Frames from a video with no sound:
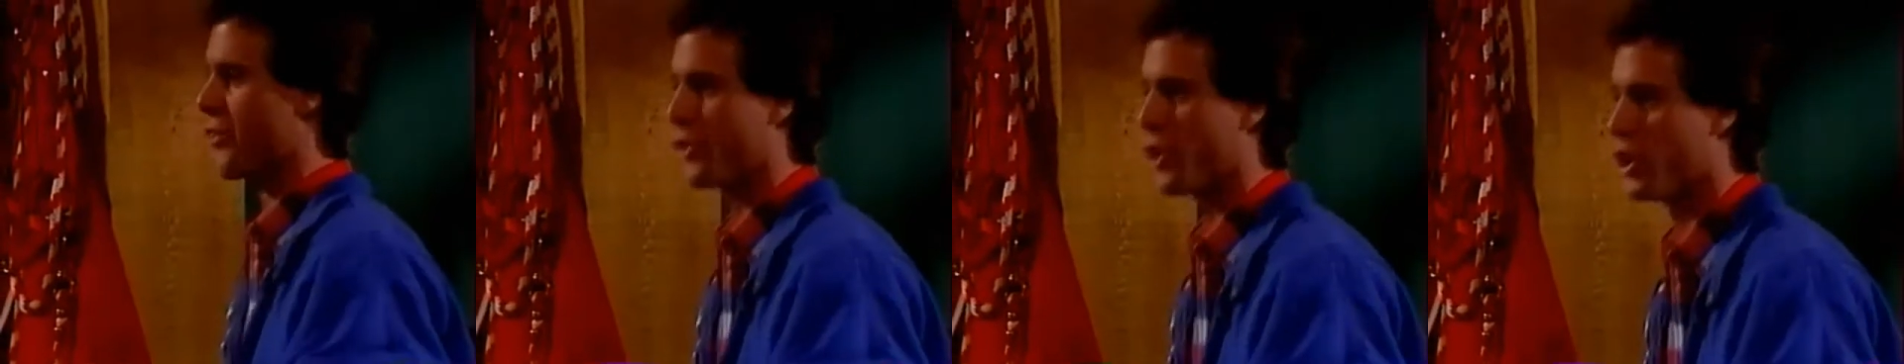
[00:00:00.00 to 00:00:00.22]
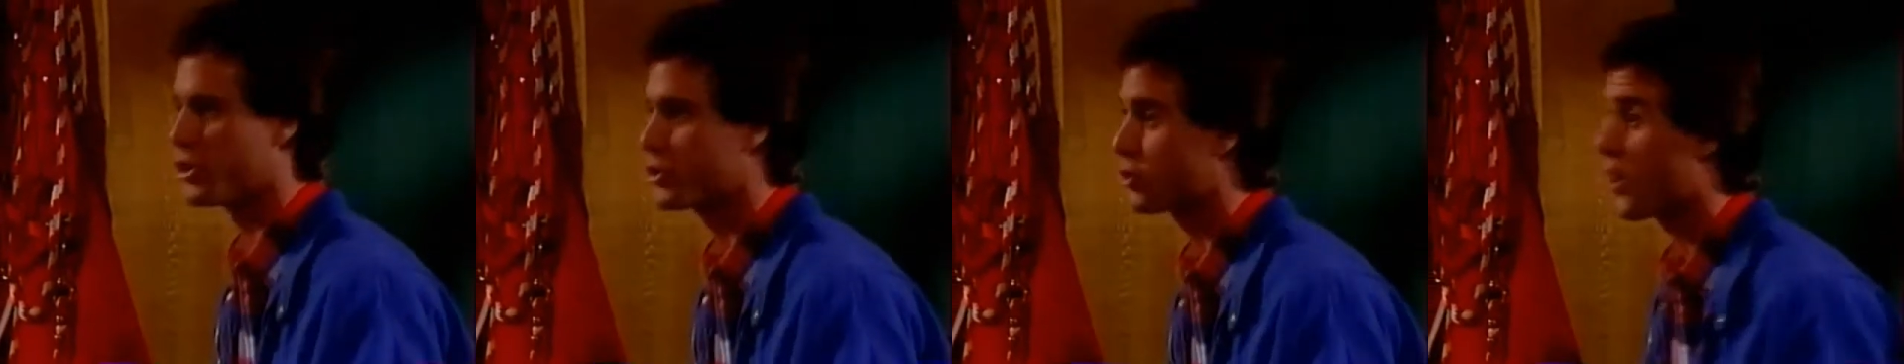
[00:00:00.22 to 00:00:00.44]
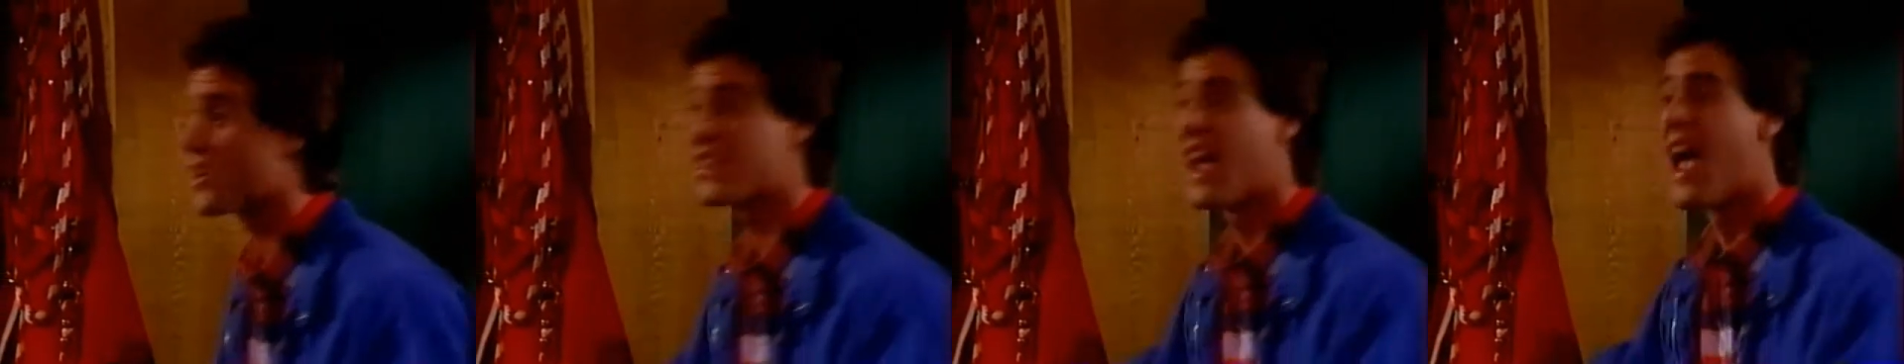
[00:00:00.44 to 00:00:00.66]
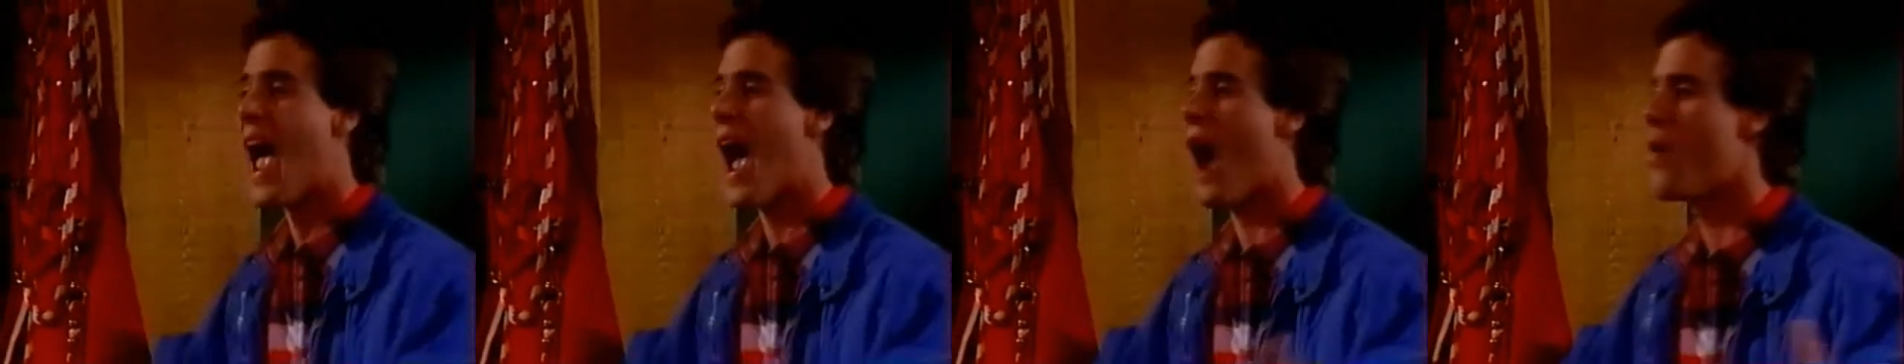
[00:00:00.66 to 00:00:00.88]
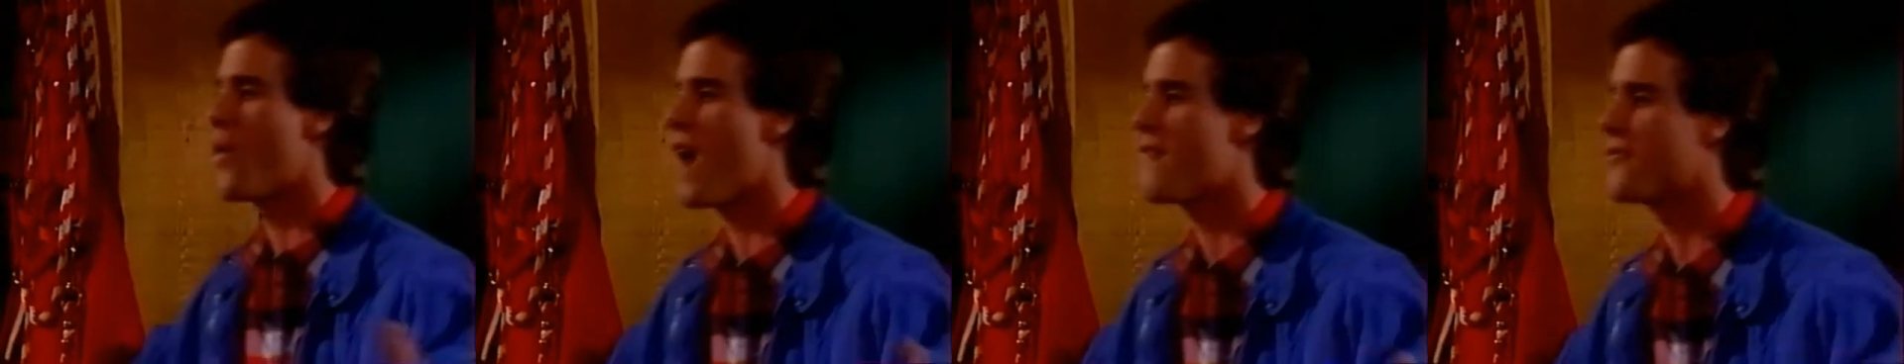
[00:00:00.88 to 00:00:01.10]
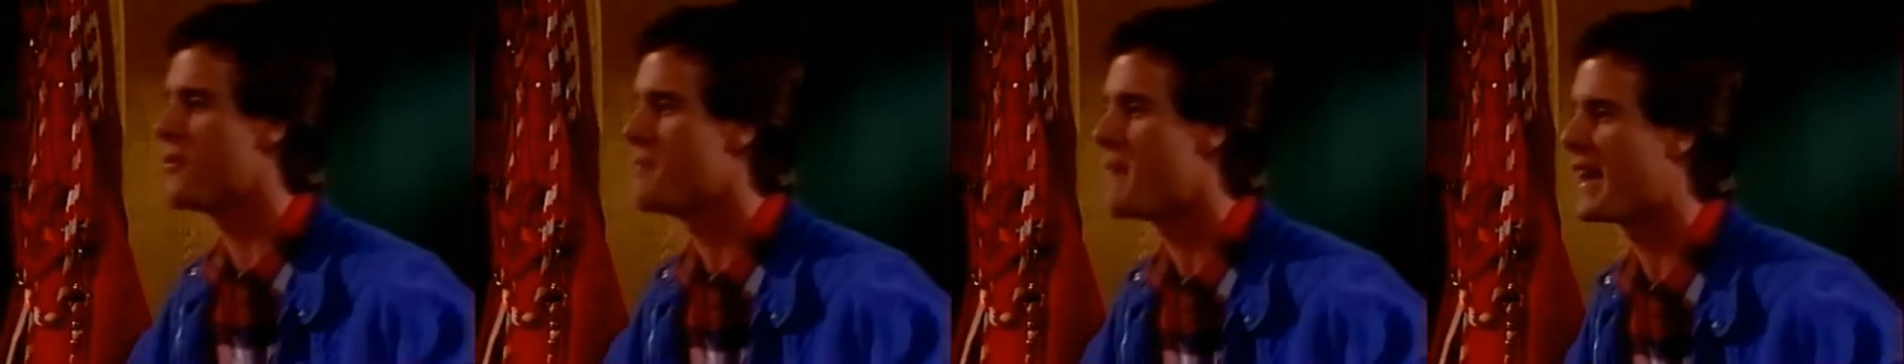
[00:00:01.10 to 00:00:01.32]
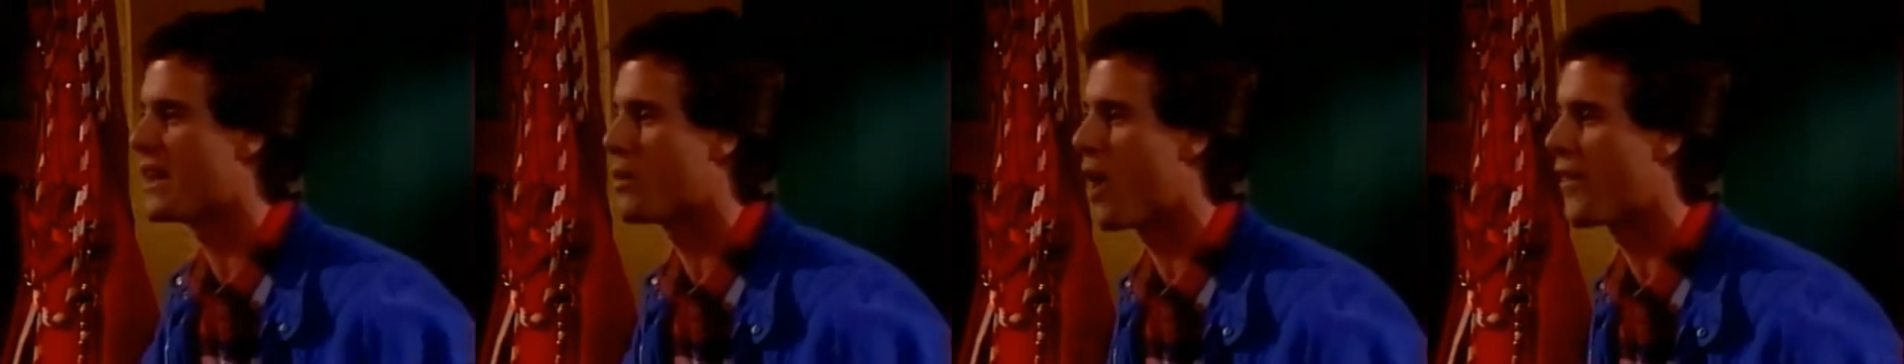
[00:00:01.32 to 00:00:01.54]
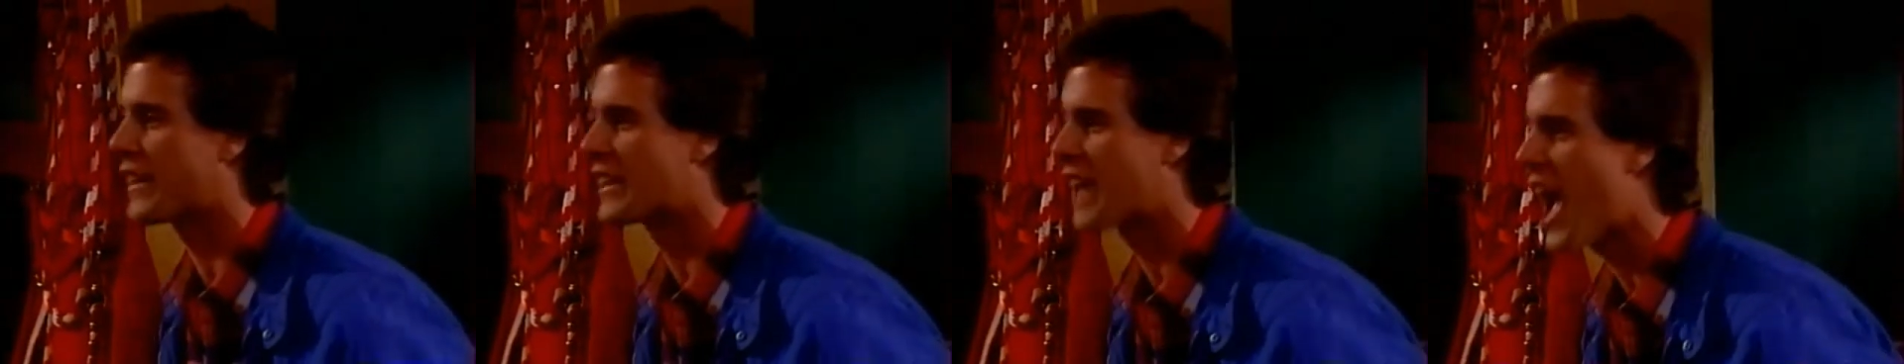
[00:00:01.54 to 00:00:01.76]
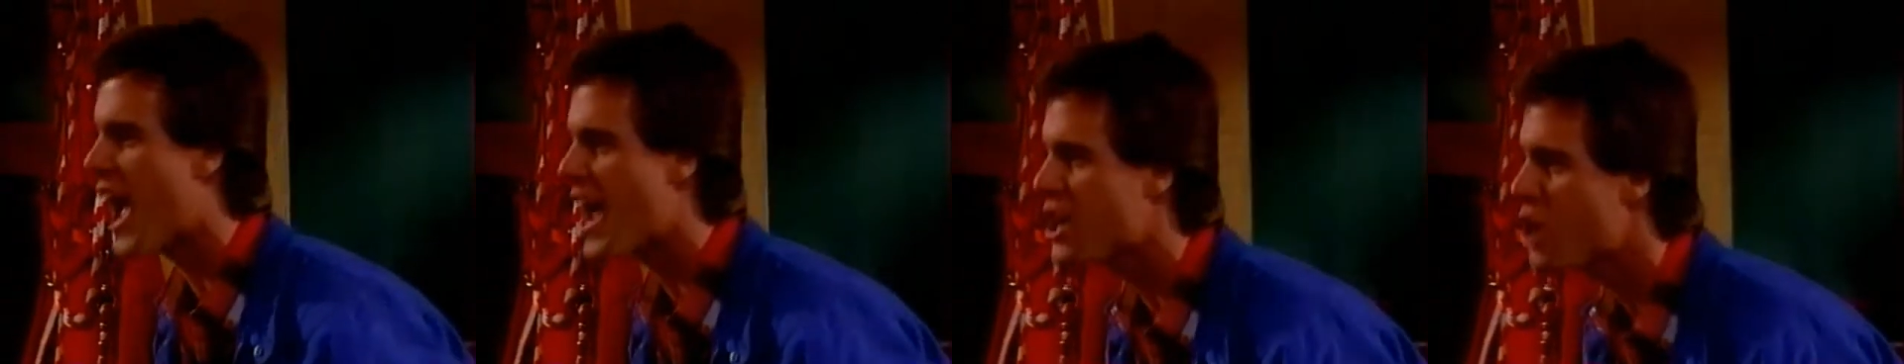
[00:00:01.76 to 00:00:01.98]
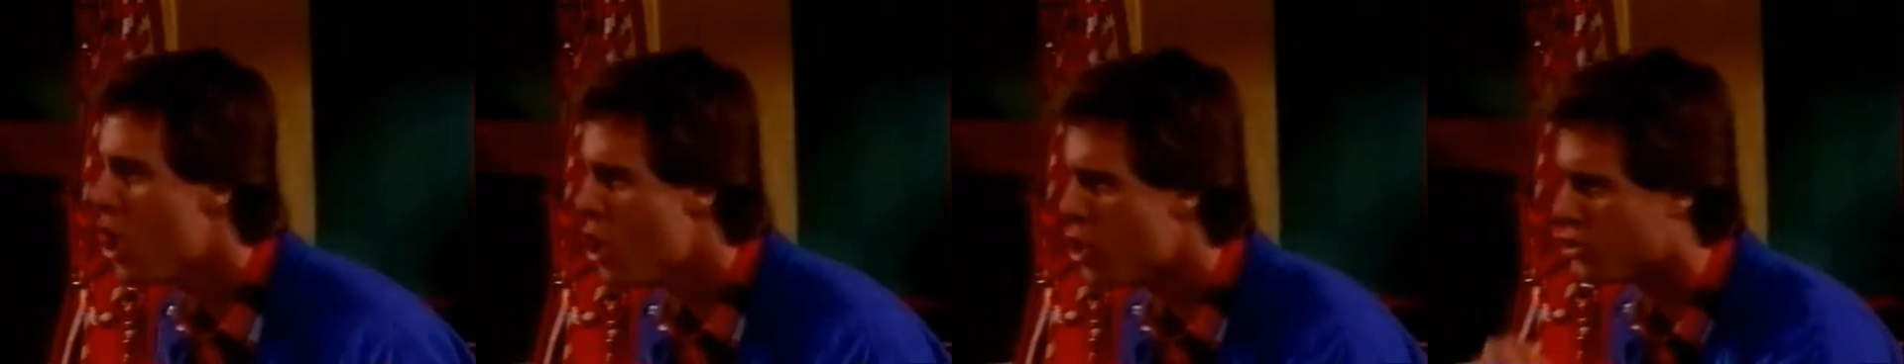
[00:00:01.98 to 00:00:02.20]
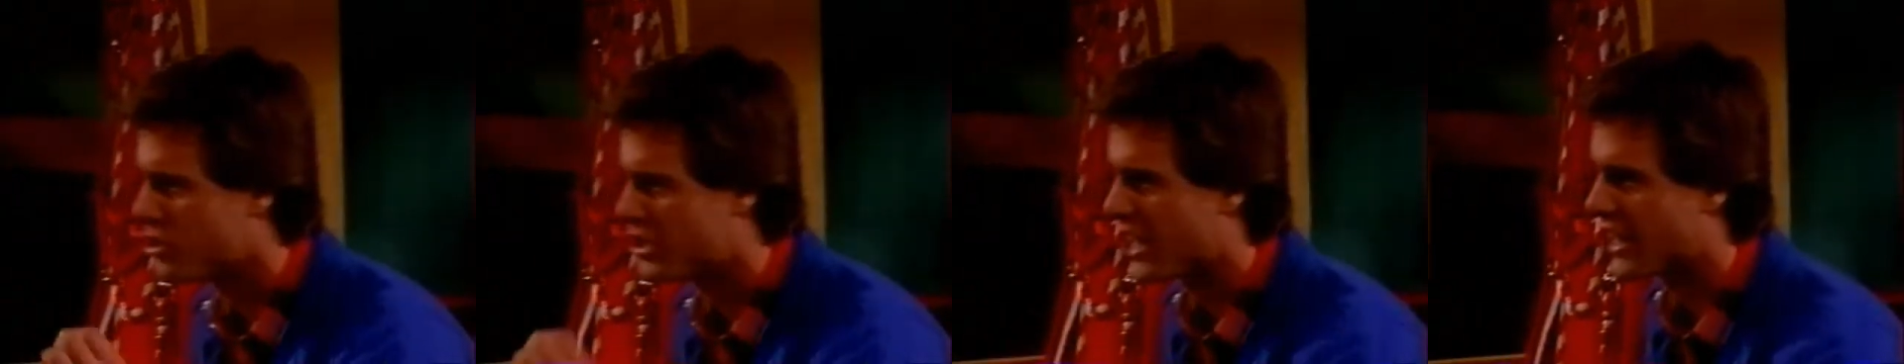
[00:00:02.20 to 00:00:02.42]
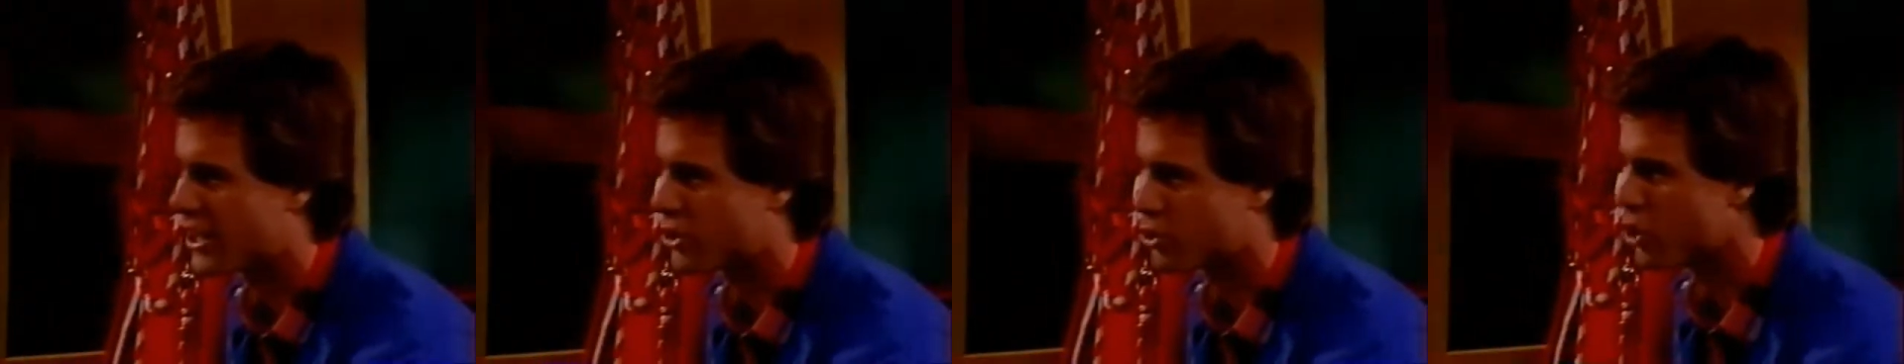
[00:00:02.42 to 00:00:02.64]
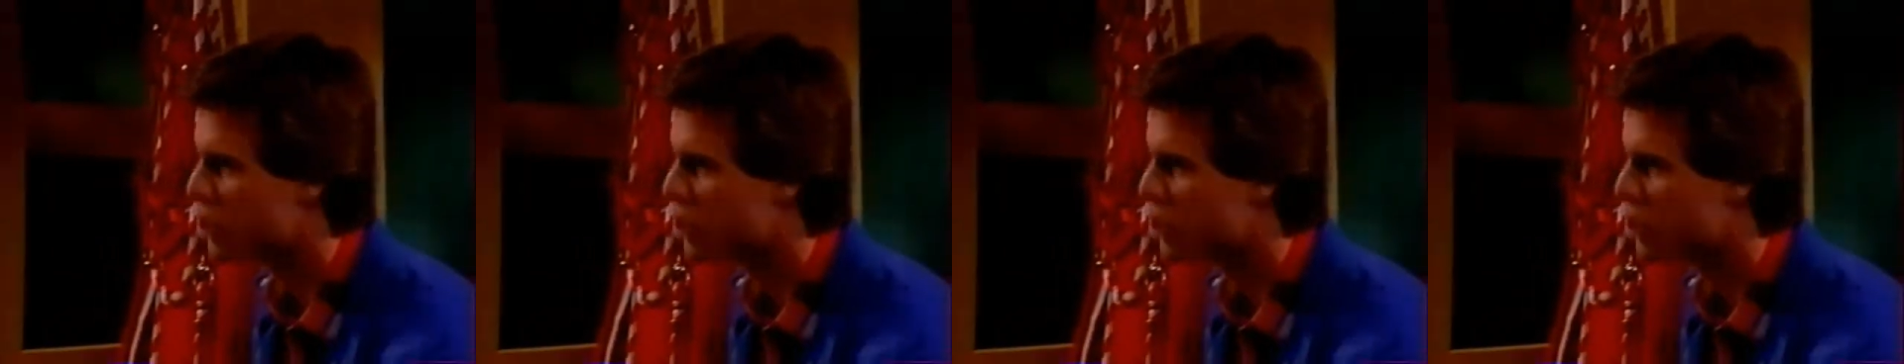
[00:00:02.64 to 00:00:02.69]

a third choice, however many, while the guy who did it,